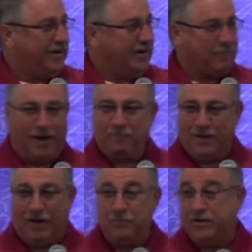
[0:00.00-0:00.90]

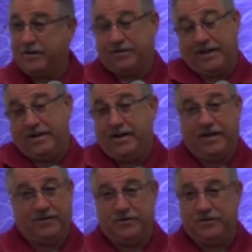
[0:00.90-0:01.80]
I'm good at that. I know
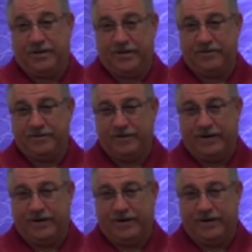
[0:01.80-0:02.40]
how to do that.